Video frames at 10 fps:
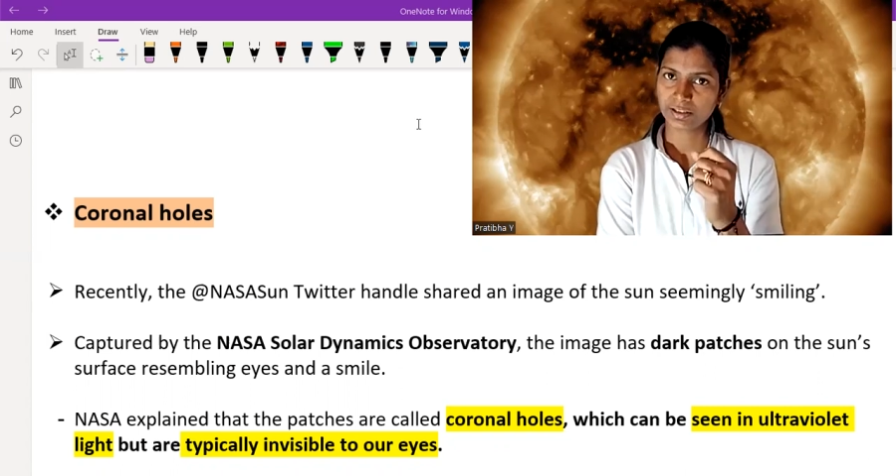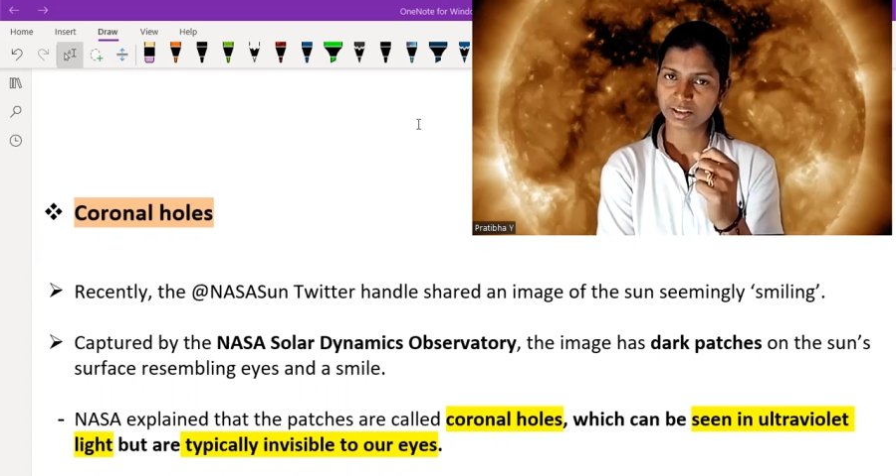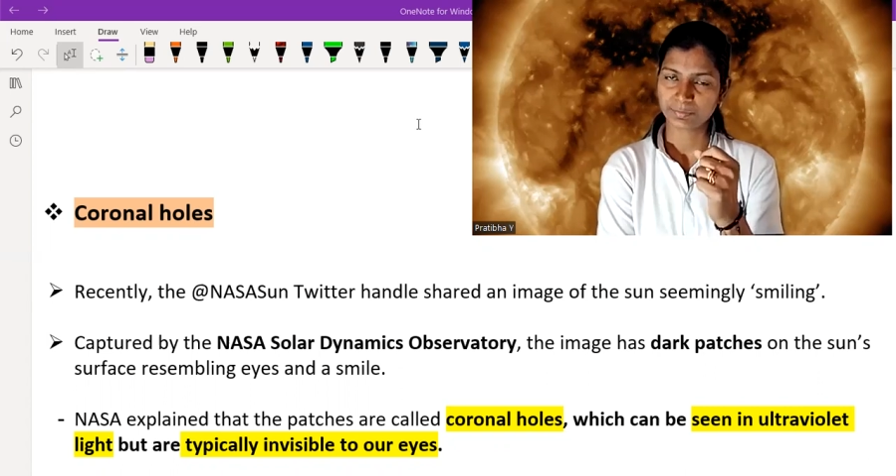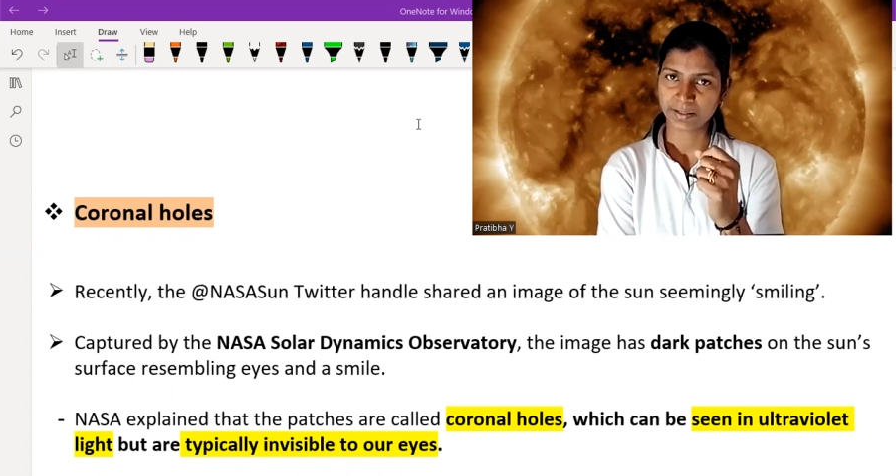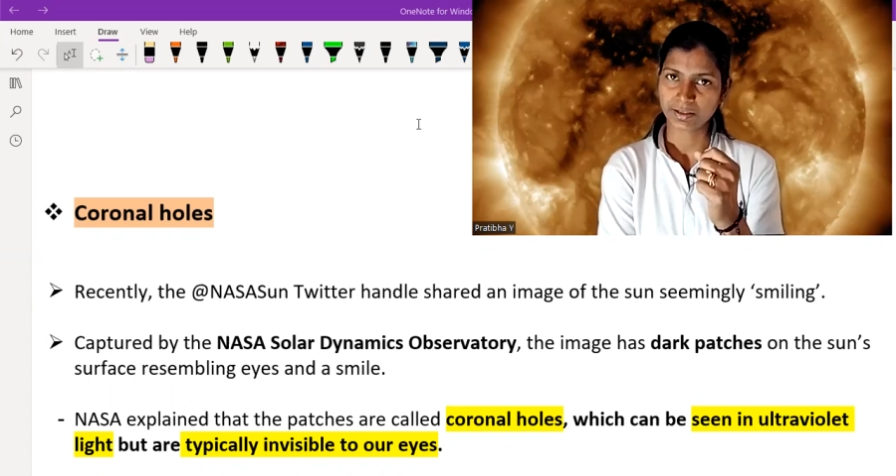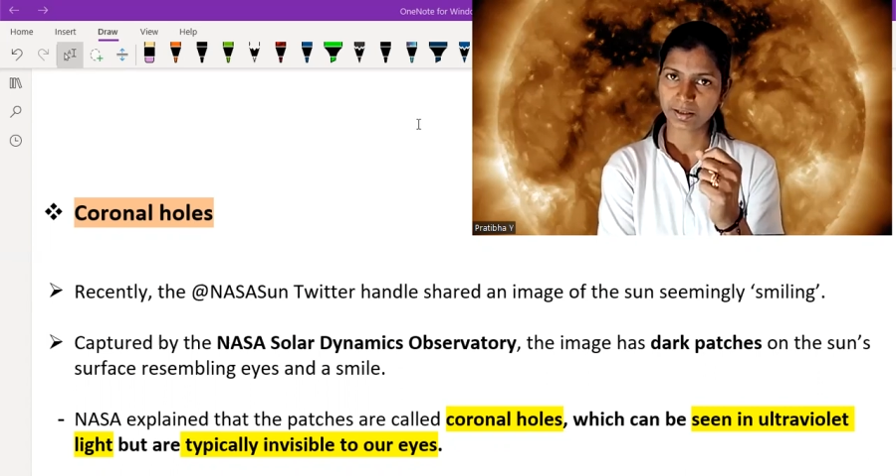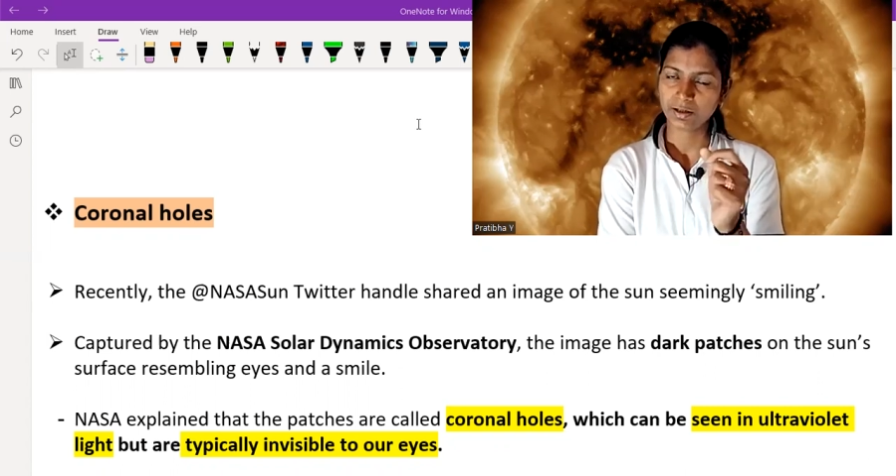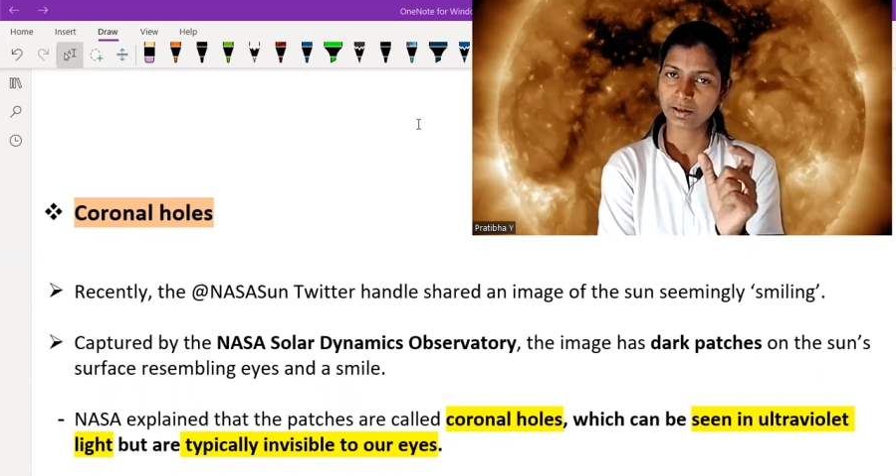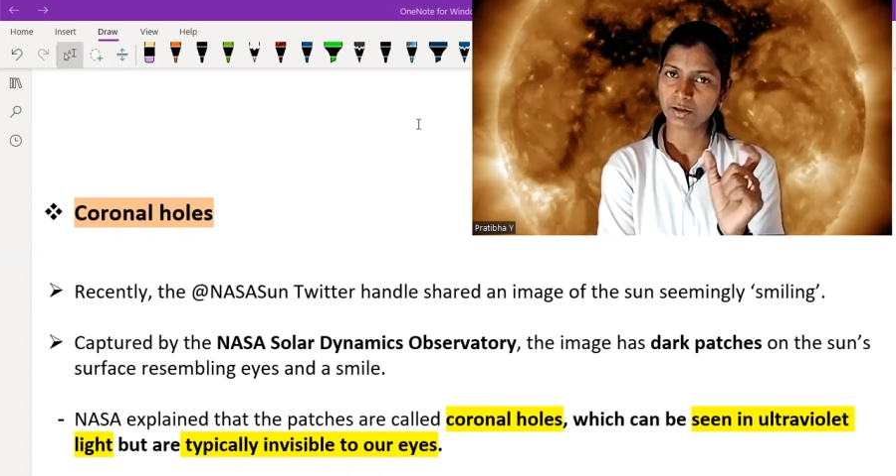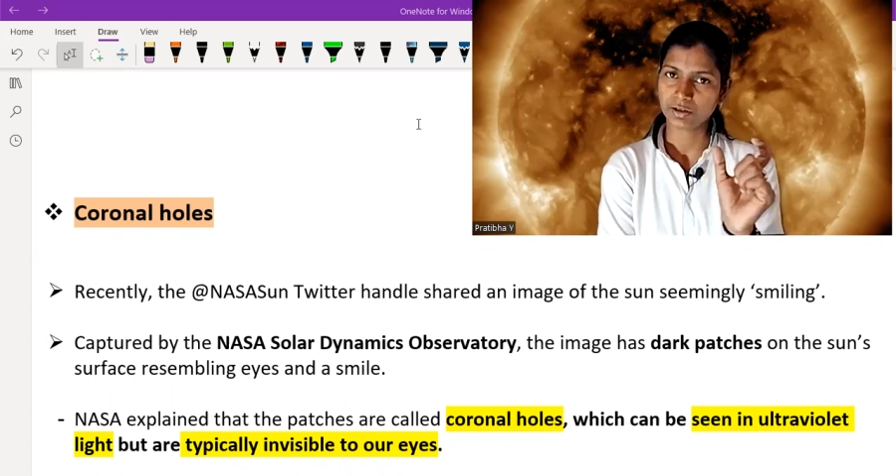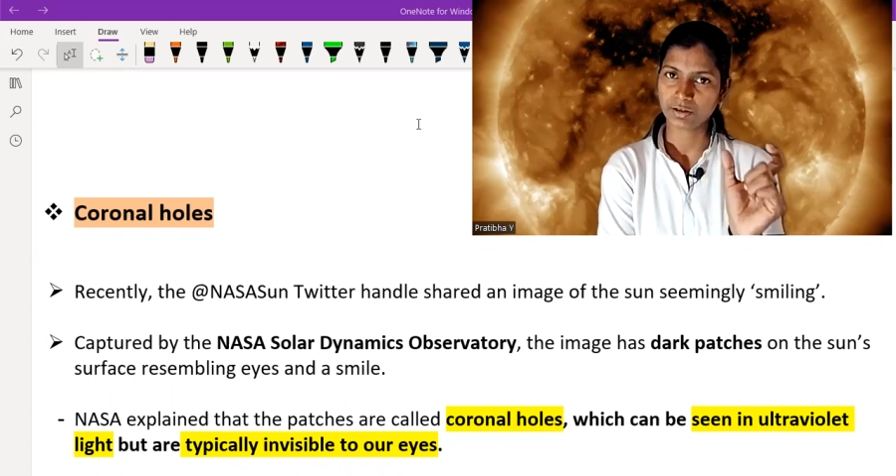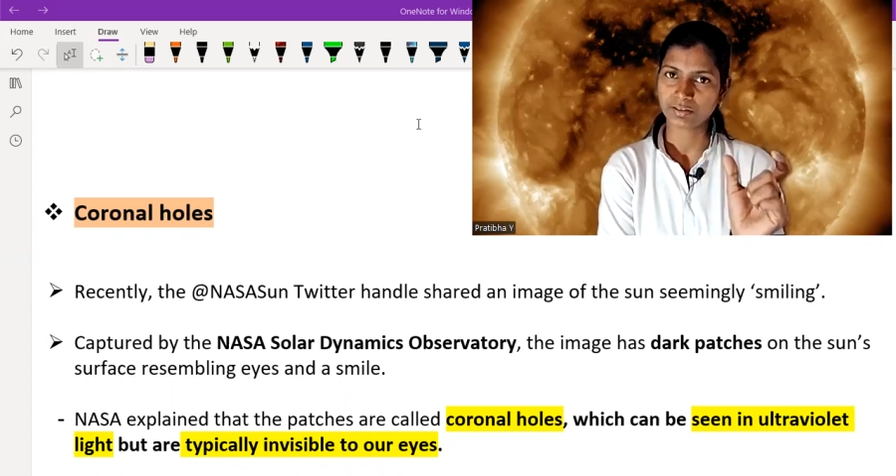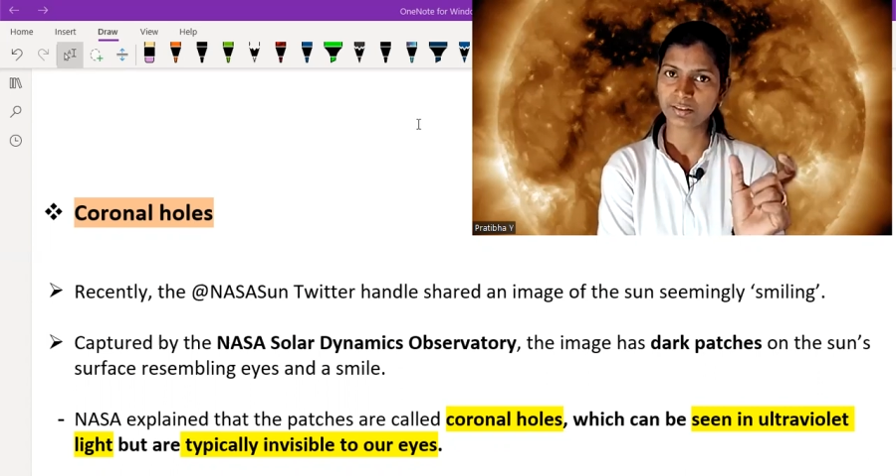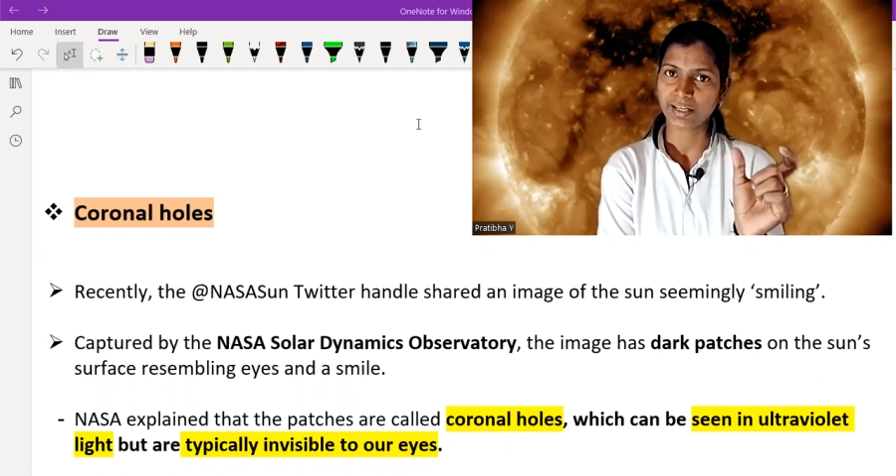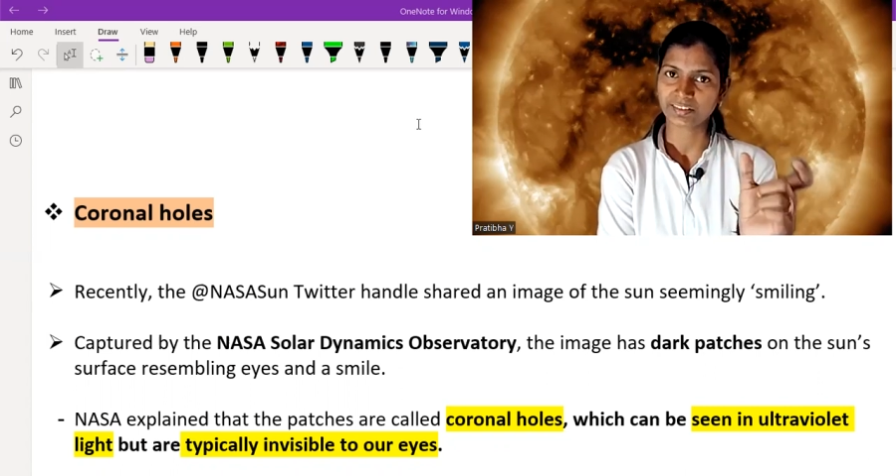spectra, or you can
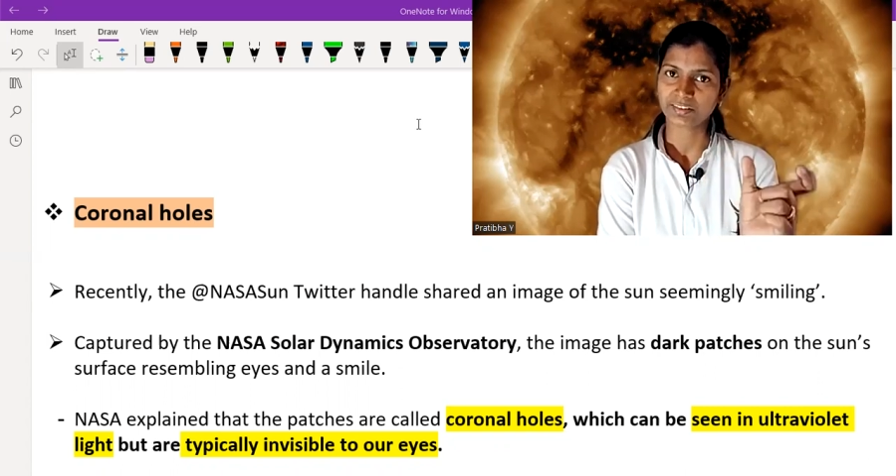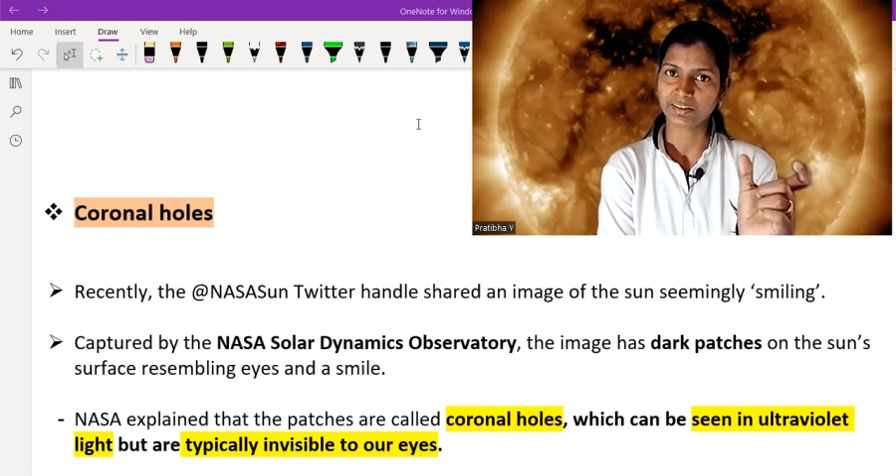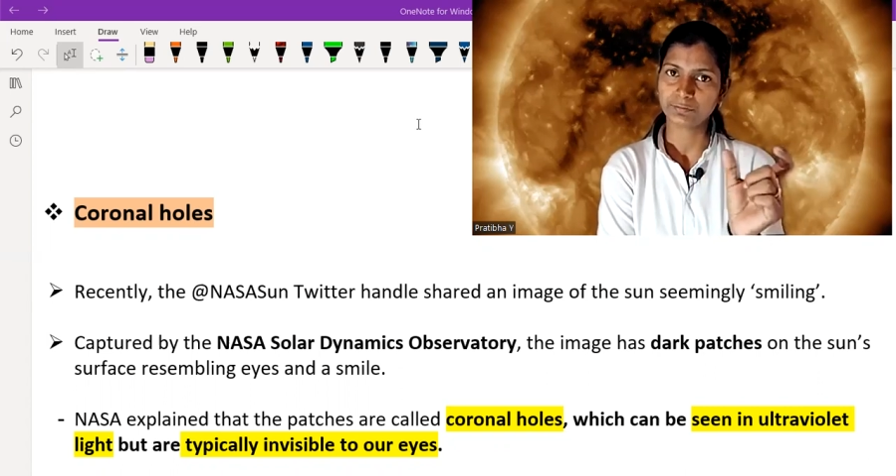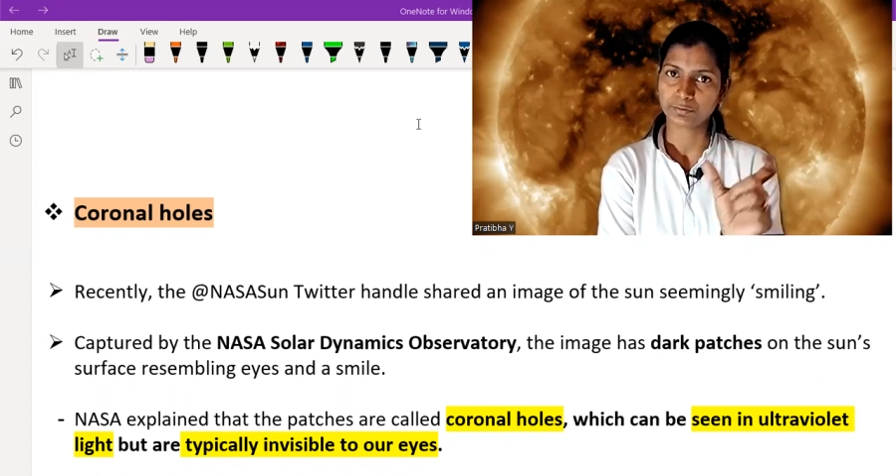say X-ray